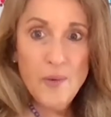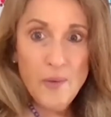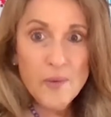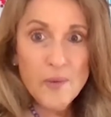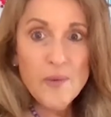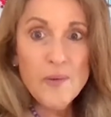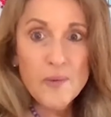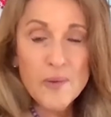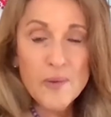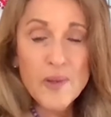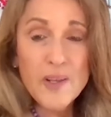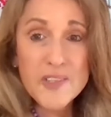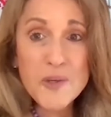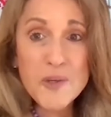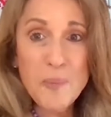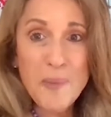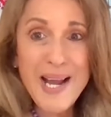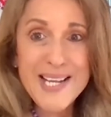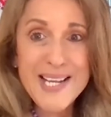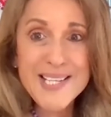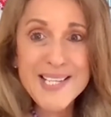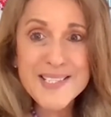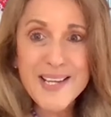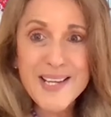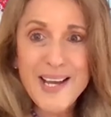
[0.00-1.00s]
That's a
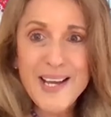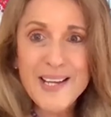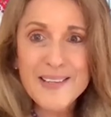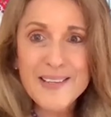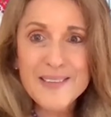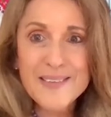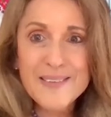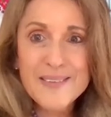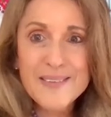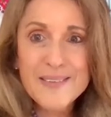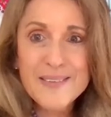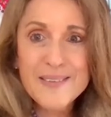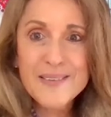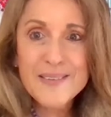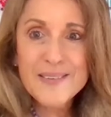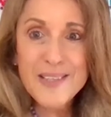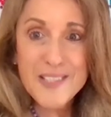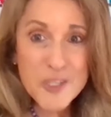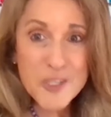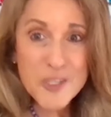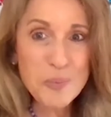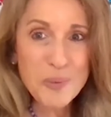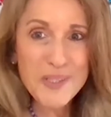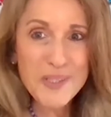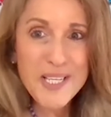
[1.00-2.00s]
mindset.
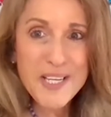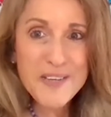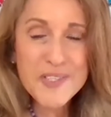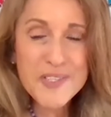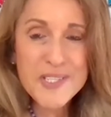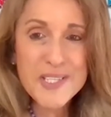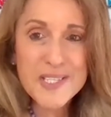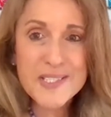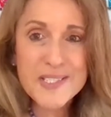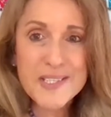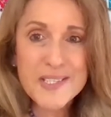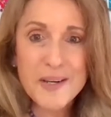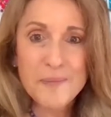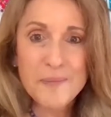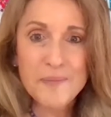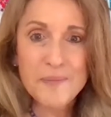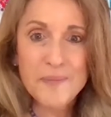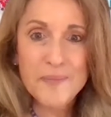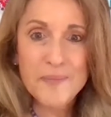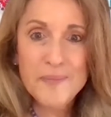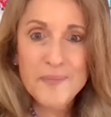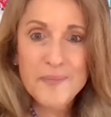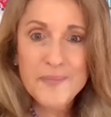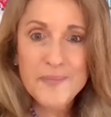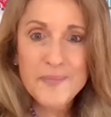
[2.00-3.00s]
That's a belief system,
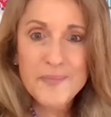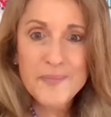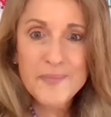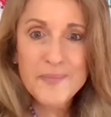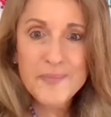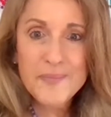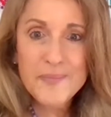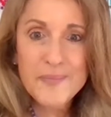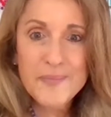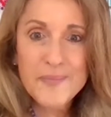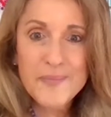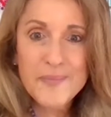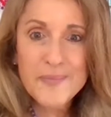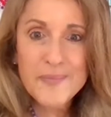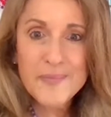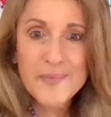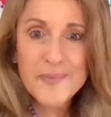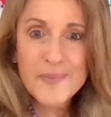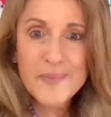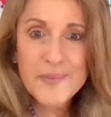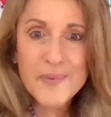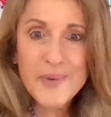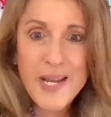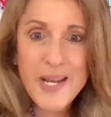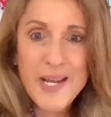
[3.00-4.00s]

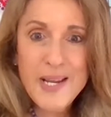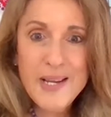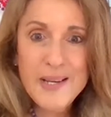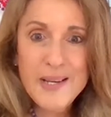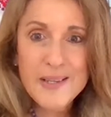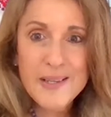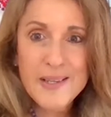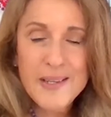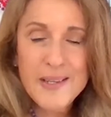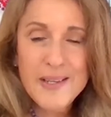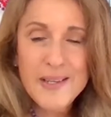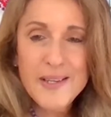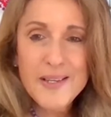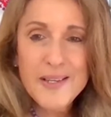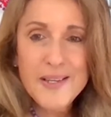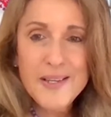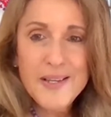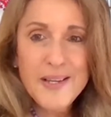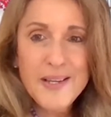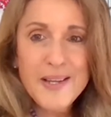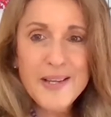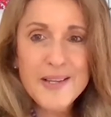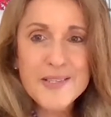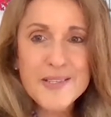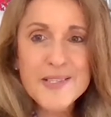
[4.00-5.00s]
right?
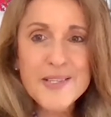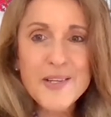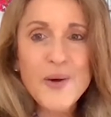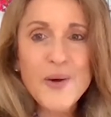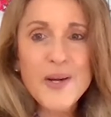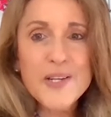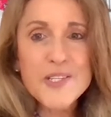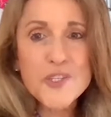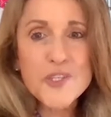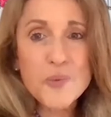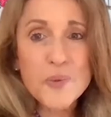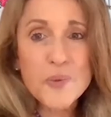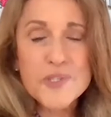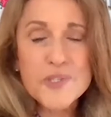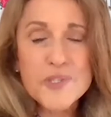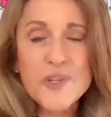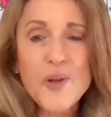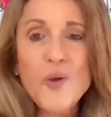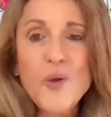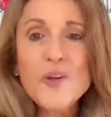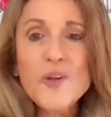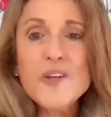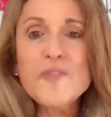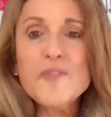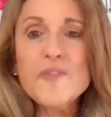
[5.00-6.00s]
And so as a
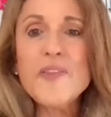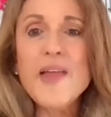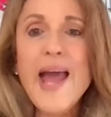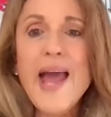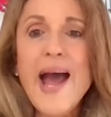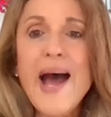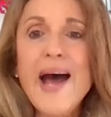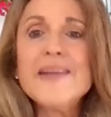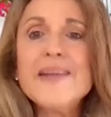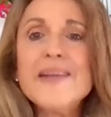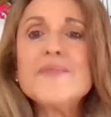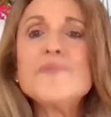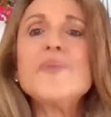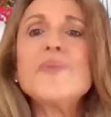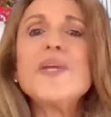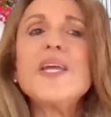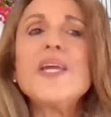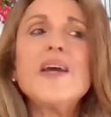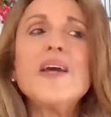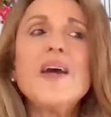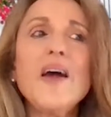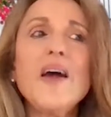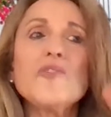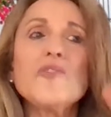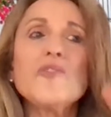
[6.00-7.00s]
result of that,
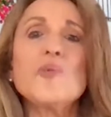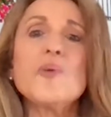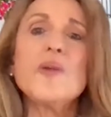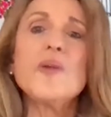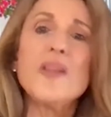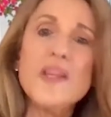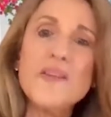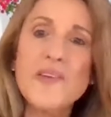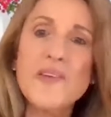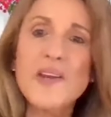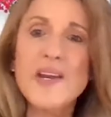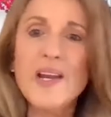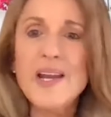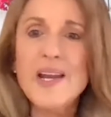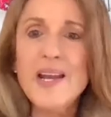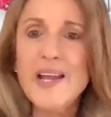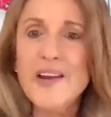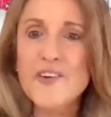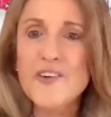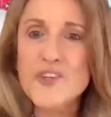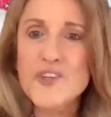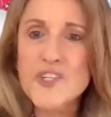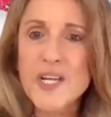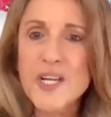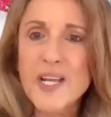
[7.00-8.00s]
because we live in an
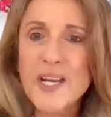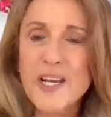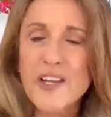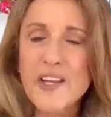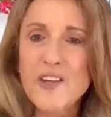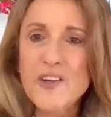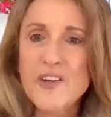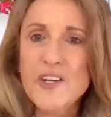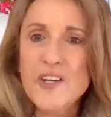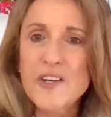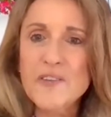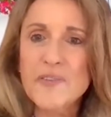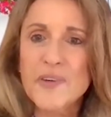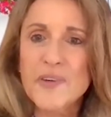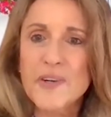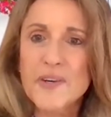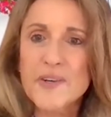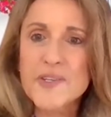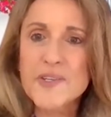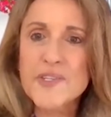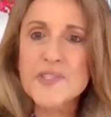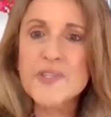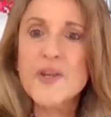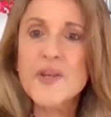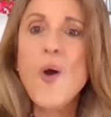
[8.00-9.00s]
energetic
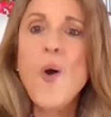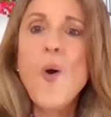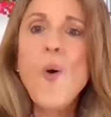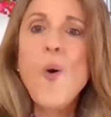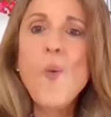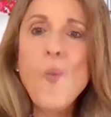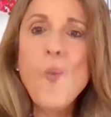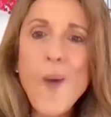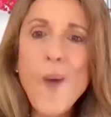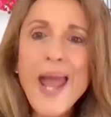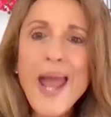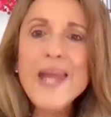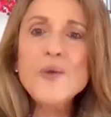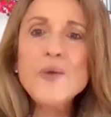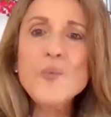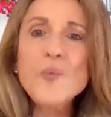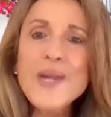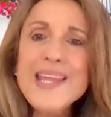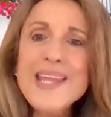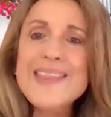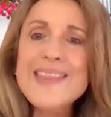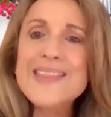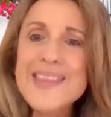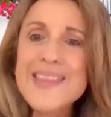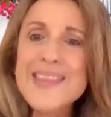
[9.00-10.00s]
universe, when
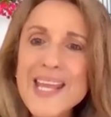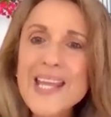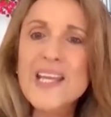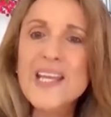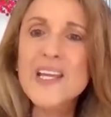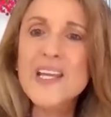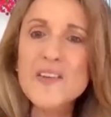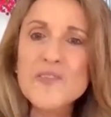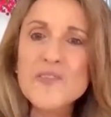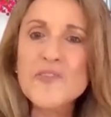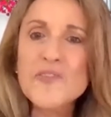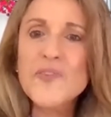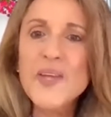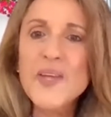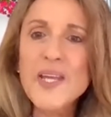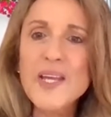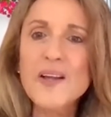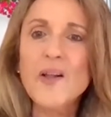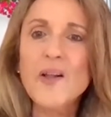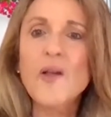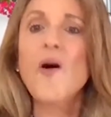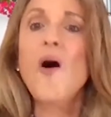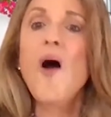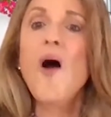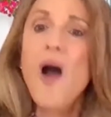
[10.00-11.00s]
we think and
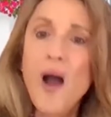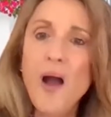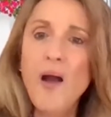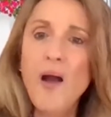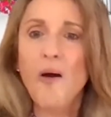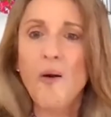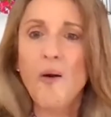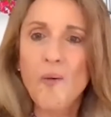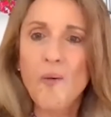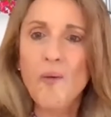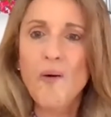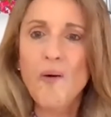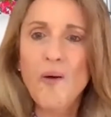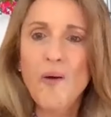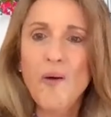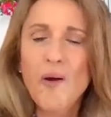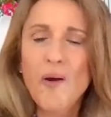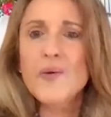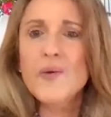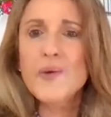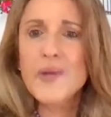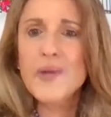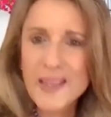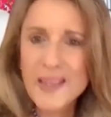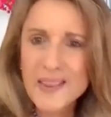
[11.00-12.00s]
feel, oh,
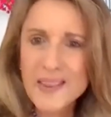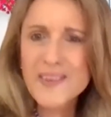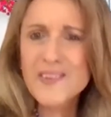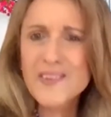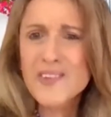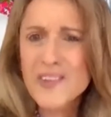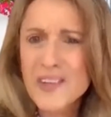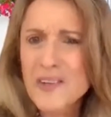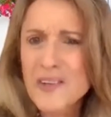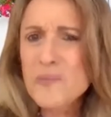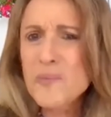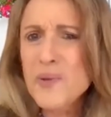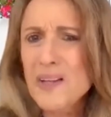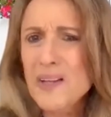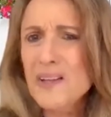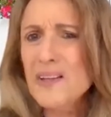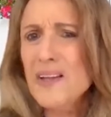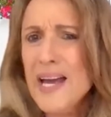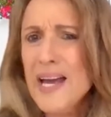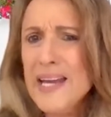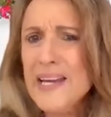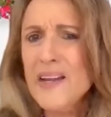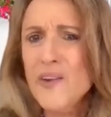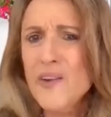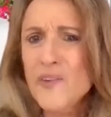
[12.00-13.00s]
okay, this can be a
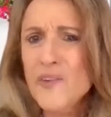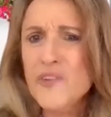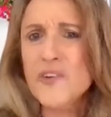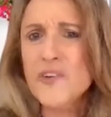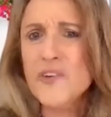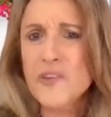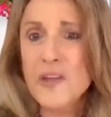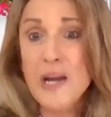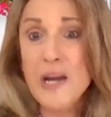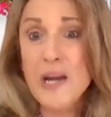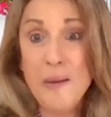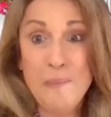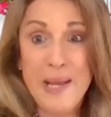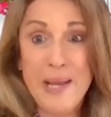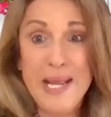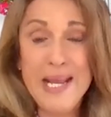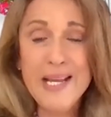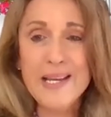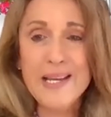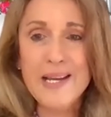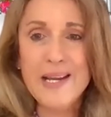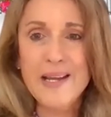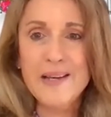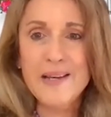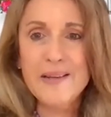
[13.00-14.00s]
lot easier than I'm
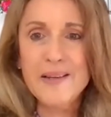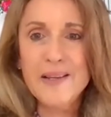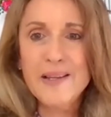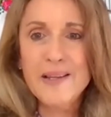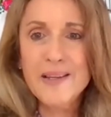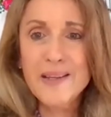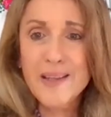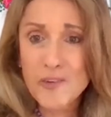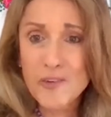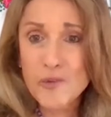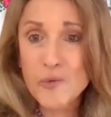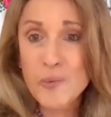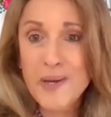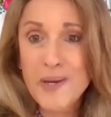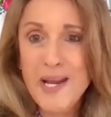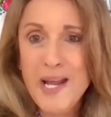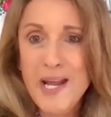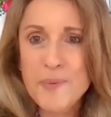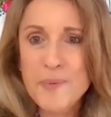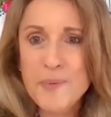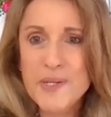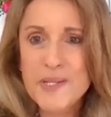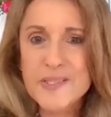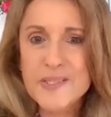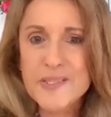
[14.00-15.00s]
making it, guess what
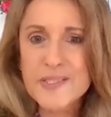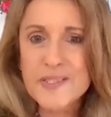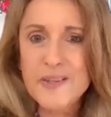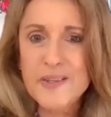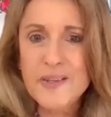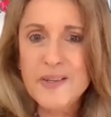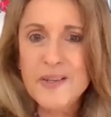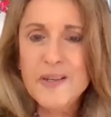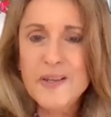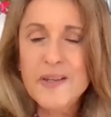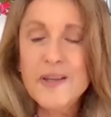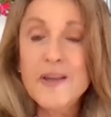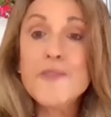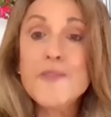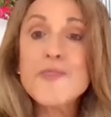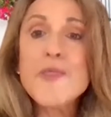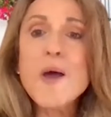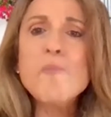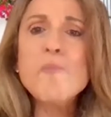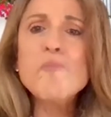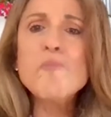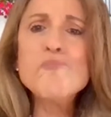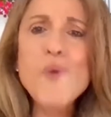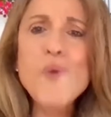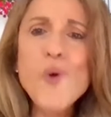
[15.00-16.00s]
happens? The
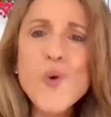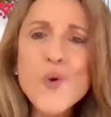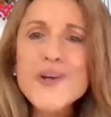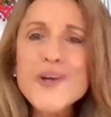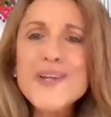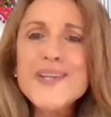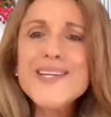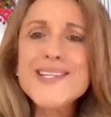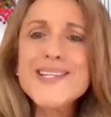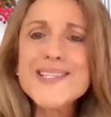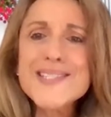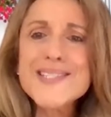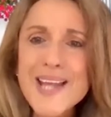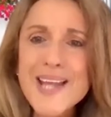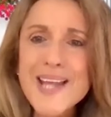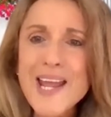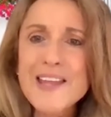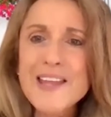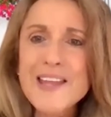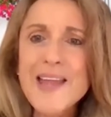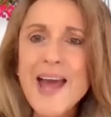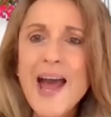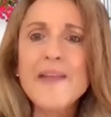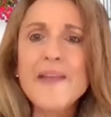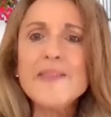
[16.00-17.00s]
more you say
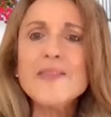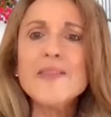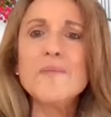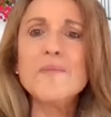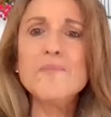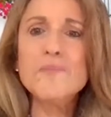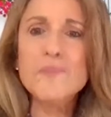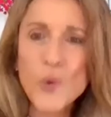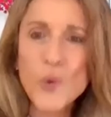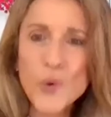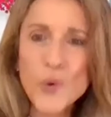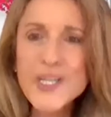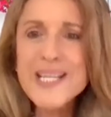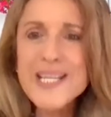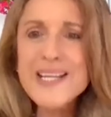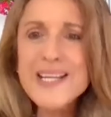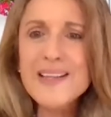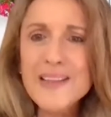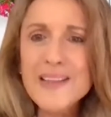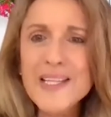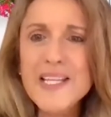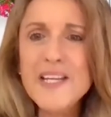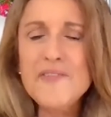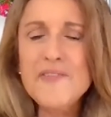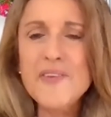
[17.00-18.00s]
that, the more you
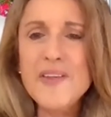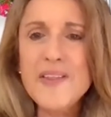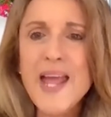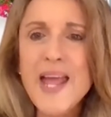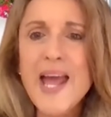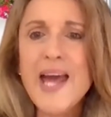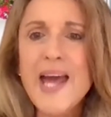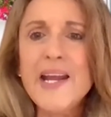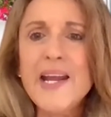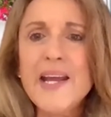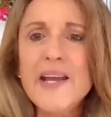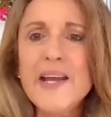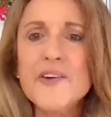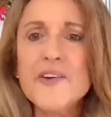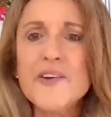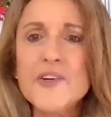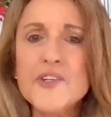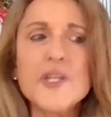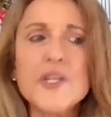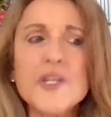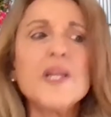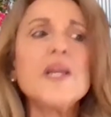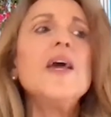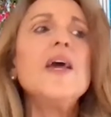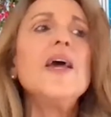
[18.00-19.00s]
live in that
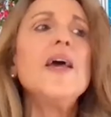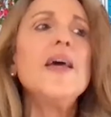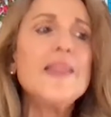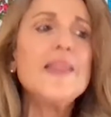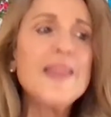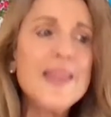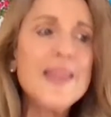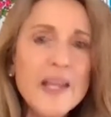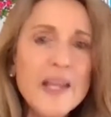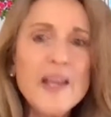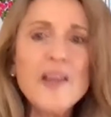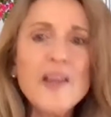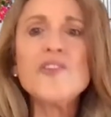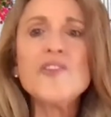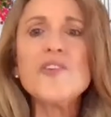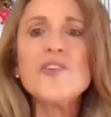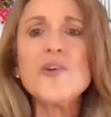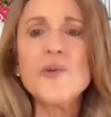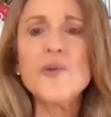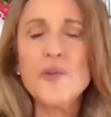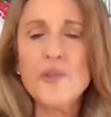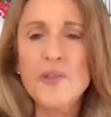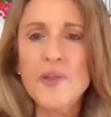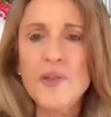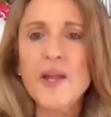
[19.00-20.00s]
energy, the
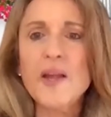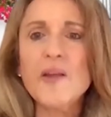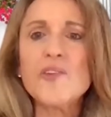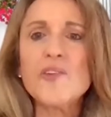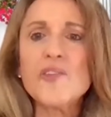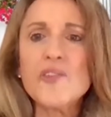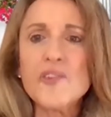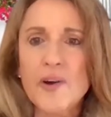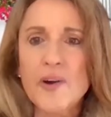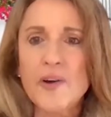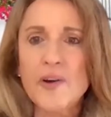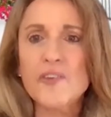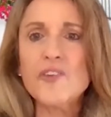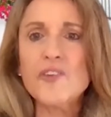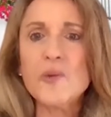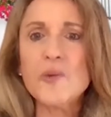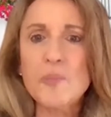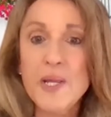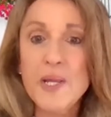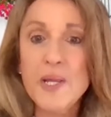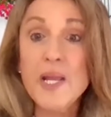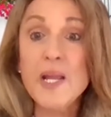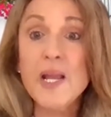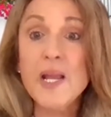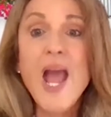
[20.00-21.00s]
easier things start to
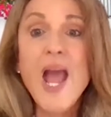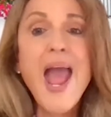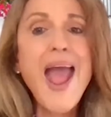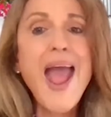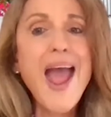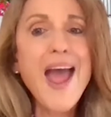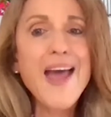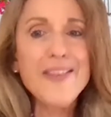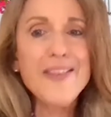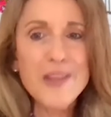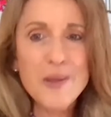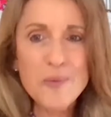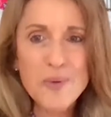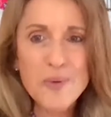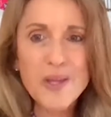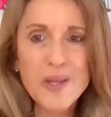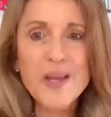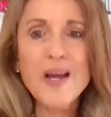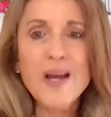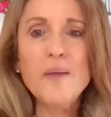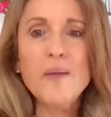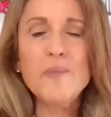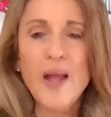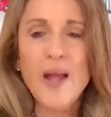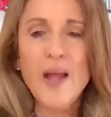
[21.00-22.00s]
be, and they
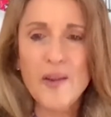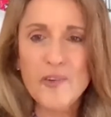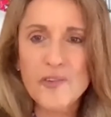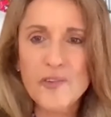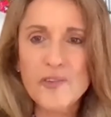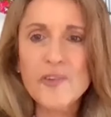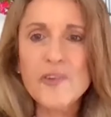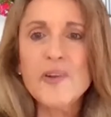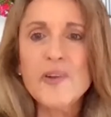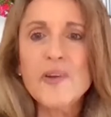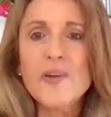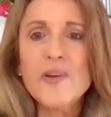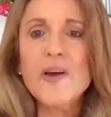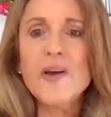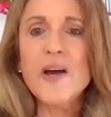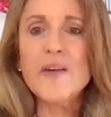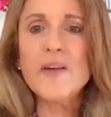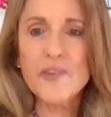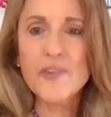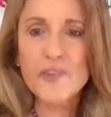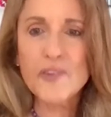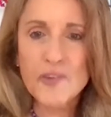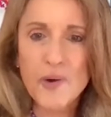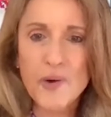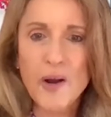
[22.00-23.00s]
become less of
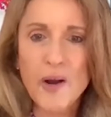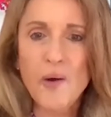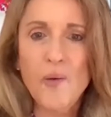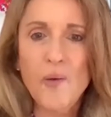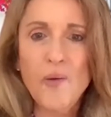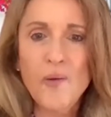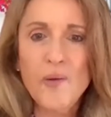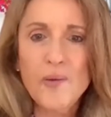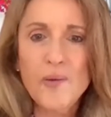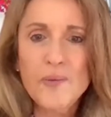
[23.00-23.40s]
a struggle.